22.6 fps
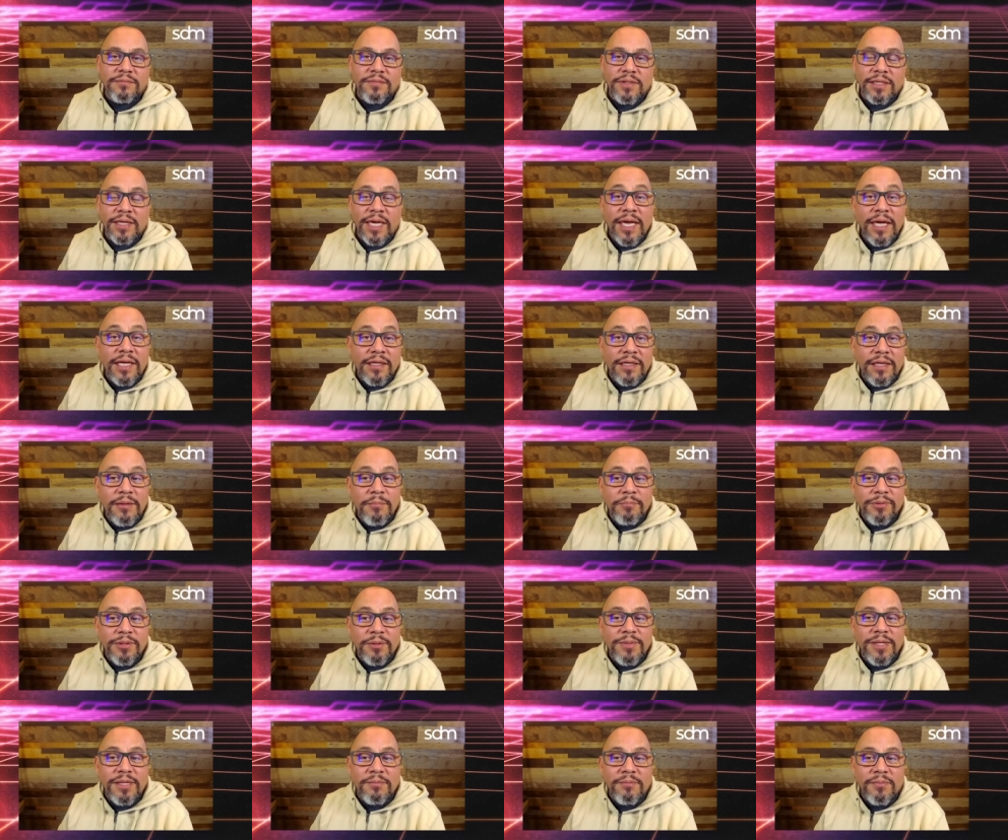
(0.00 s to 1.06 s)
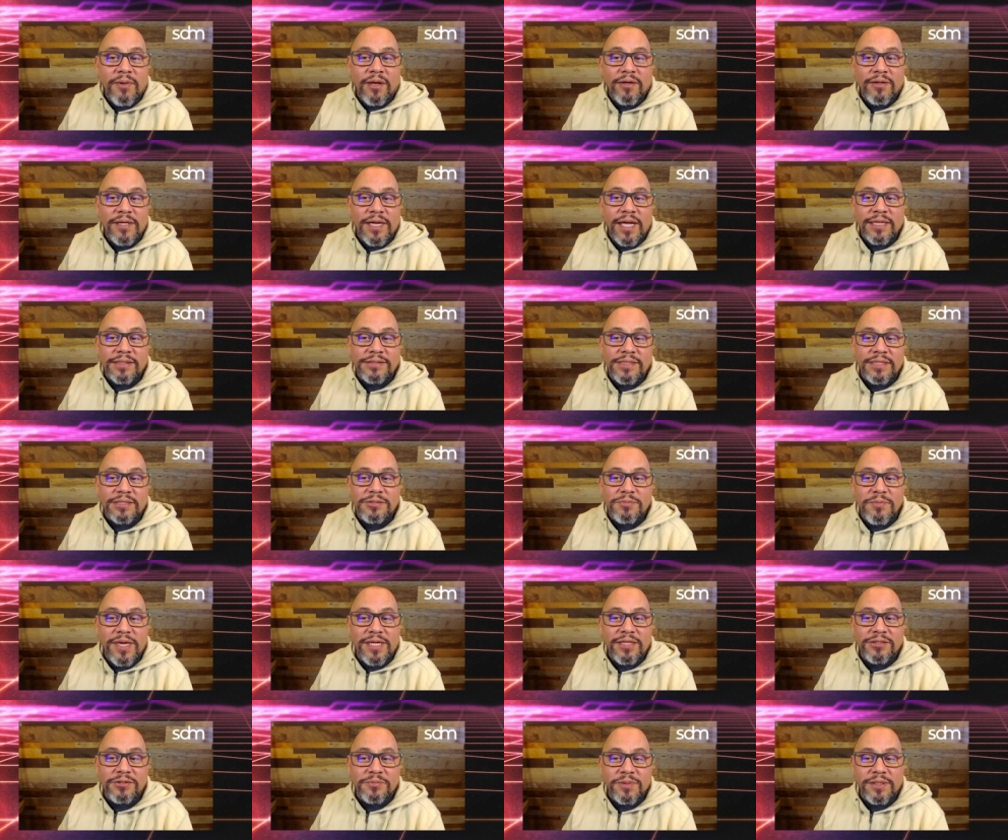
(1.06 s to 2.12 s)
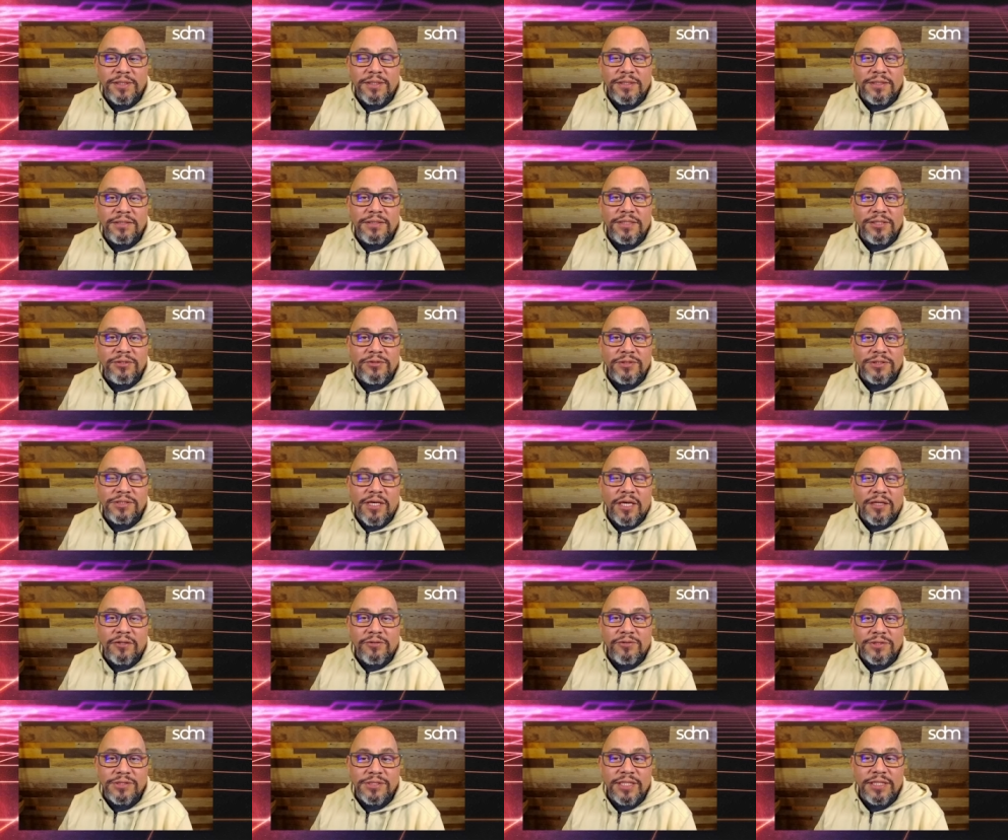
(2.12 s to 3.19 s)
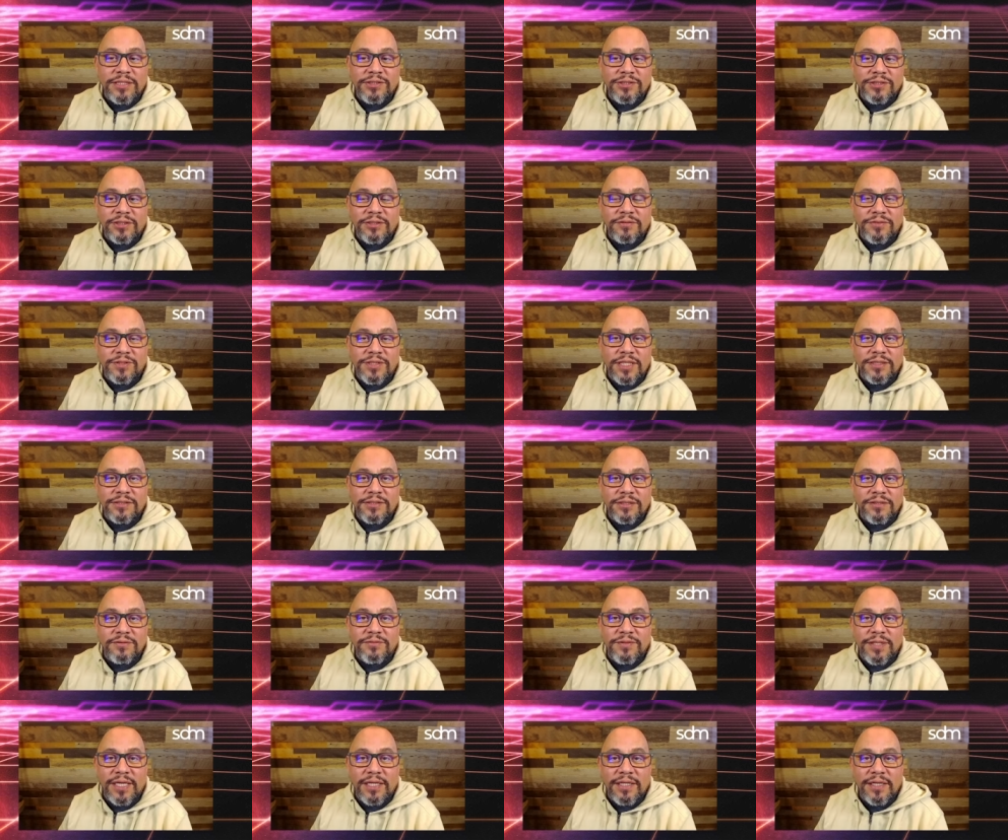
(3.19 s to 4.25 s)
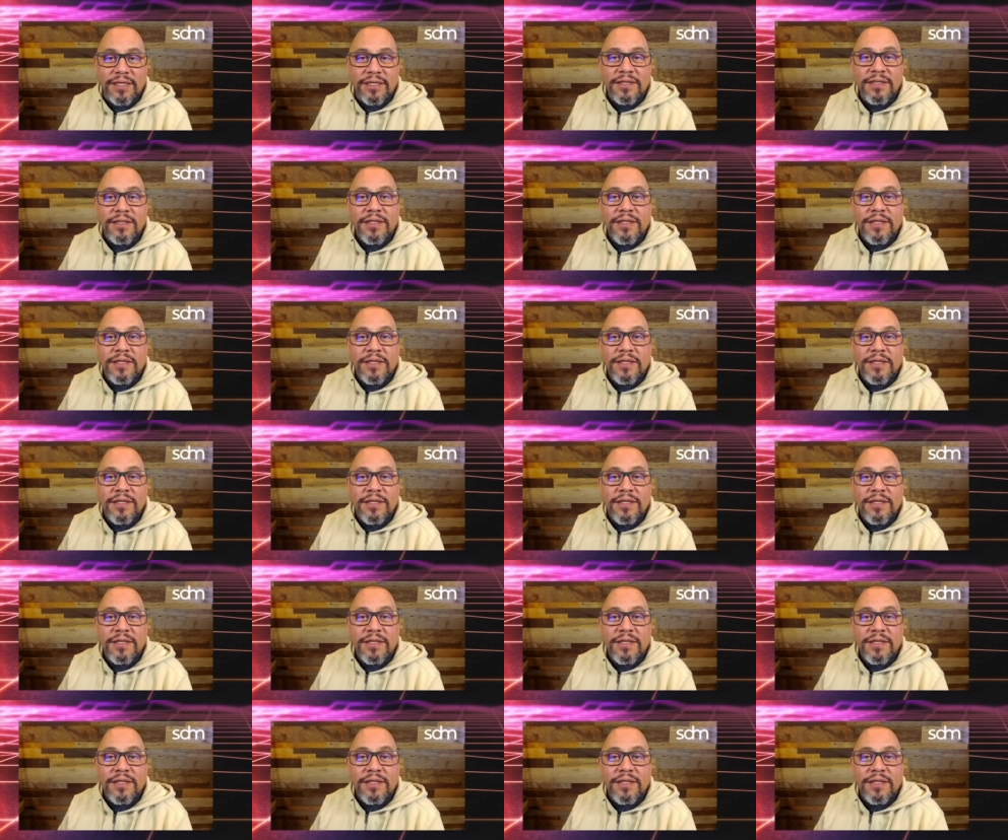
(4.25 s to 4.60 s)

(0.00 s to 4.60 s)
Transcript: again implement modern access management, continuous authorization of sensitive data.